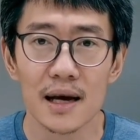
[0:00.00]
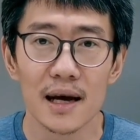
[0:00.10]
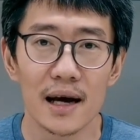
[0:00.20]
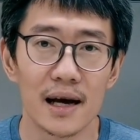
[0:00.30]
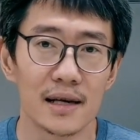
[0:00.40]

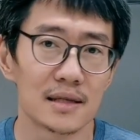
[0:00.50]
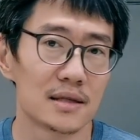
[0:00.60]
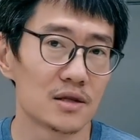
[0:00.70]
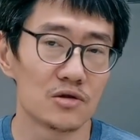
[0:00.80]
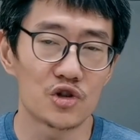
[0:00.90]
has
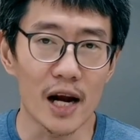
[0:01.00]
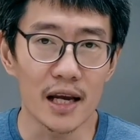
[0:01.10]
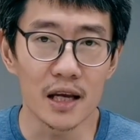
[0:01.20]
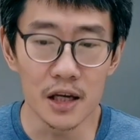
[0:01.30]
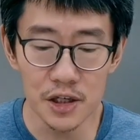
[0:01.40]

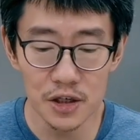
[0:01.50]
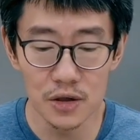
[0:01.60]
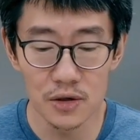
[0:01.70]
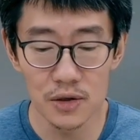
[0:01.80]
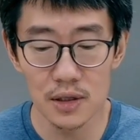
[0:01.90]
tracking
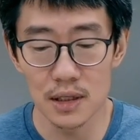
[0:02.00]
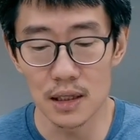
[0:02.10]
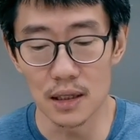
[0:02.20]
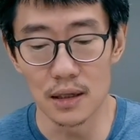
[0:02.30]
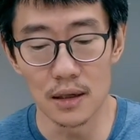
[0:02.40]
issues.
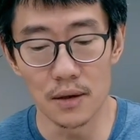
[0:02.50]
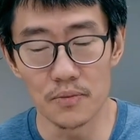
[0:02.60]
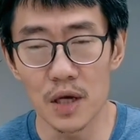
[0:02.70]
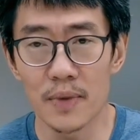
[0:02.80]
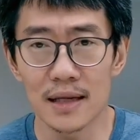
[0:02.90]
The
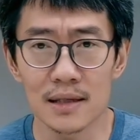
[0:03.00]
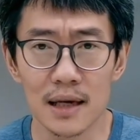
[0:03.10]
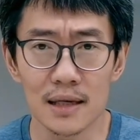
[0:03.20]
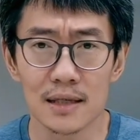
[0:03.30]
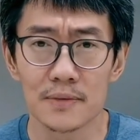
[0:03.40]
Mi Band 6